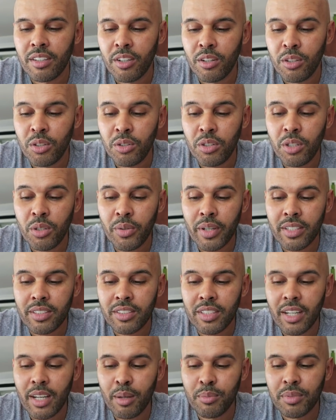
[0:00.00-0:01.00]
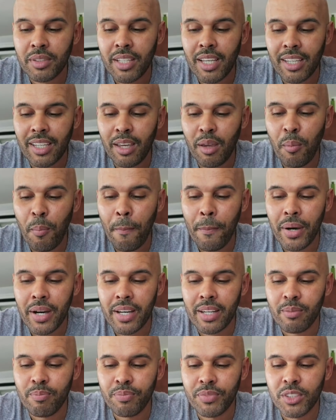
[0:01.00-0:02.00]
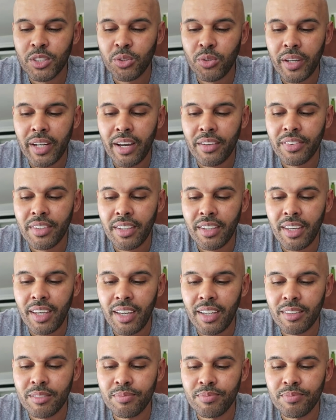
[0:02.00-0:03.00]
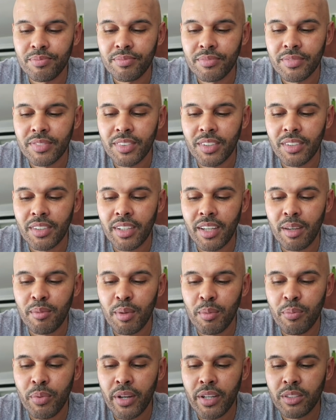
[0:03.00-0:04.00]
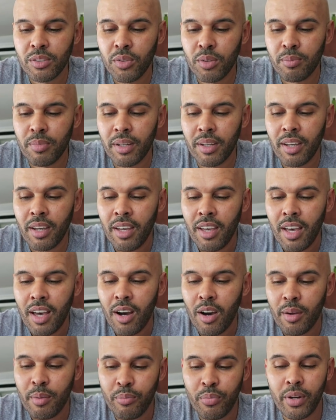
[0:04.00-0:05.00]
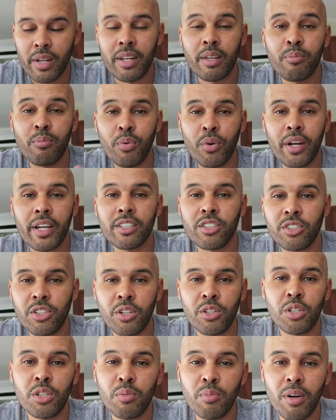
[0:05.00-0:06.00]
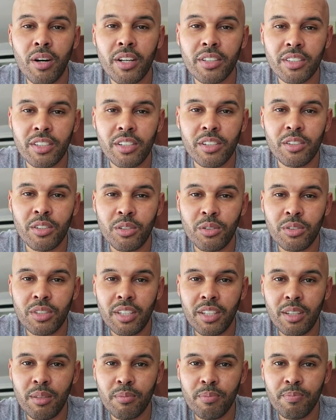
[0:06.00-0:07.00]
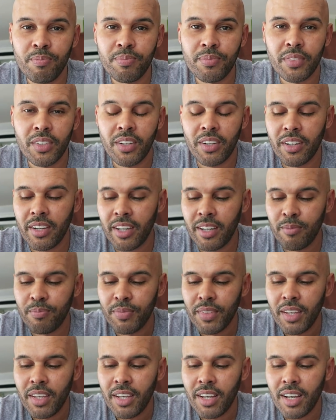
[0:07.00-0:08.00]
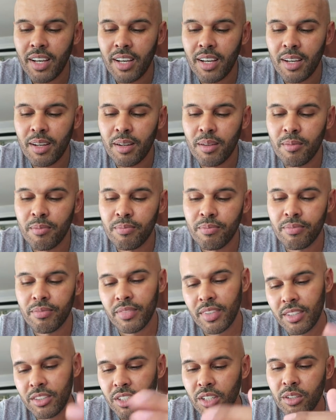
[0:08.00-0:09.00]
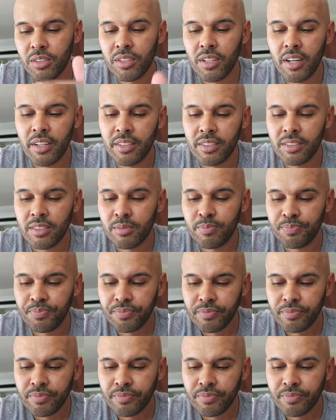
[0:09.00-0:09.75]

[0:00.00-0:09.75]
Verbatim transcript: your new UX jobs, kicking butt straight out the gate? Okay, I'm impressed with my, and impress your new boss and your new team. All right. Um, and she goes on,